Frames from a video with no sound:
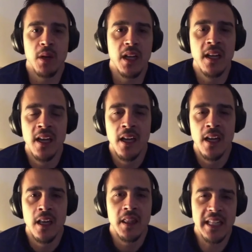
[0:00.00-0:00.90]
But
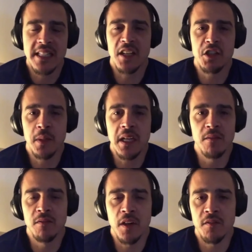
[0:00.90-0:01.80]
that's actually
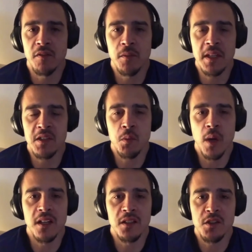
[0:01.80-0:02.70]
become fun for me as well.